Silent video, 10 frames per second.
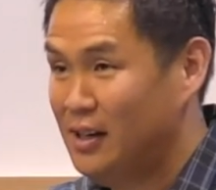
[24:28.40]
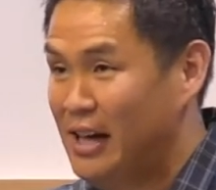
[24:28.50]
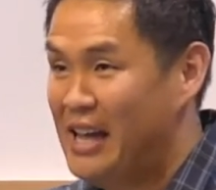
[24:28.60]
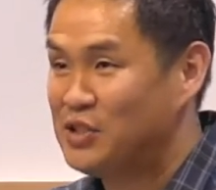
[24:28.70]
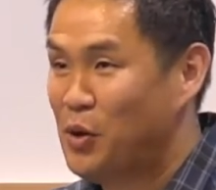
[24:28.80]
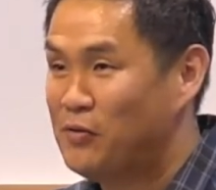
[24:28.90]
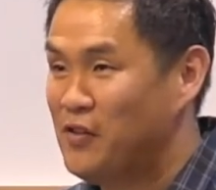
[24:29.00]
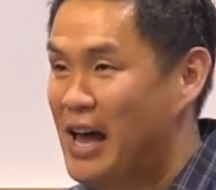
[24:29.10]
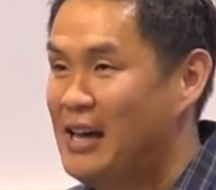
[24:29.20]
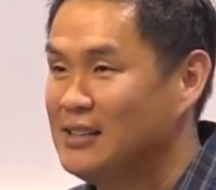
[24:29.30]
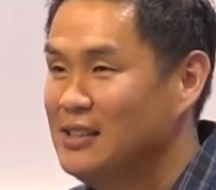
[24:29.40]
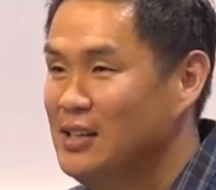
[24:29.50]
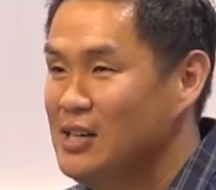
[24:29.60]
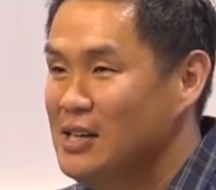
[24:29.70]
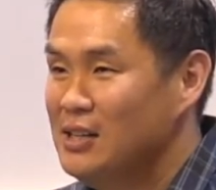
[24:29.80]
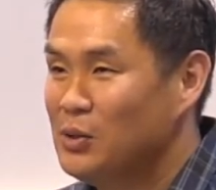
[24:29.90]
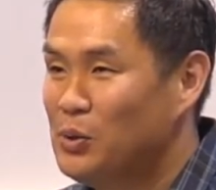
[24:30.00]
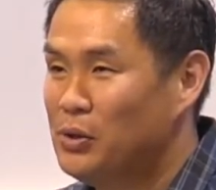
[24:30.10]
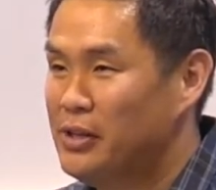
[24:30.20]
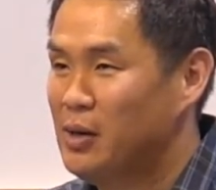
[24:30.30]
And so, in fact, the
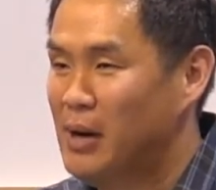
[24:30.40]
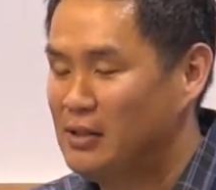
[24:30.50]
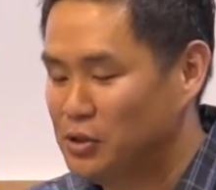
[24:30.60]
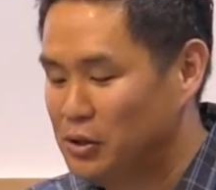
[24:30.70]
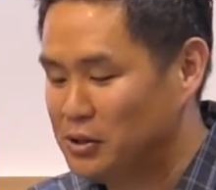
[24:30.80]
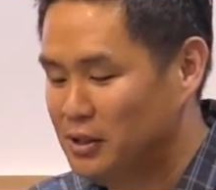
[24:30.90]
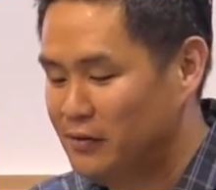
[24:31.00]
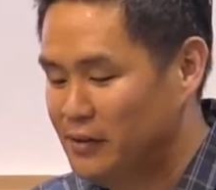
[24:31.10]
cool thing about Joseph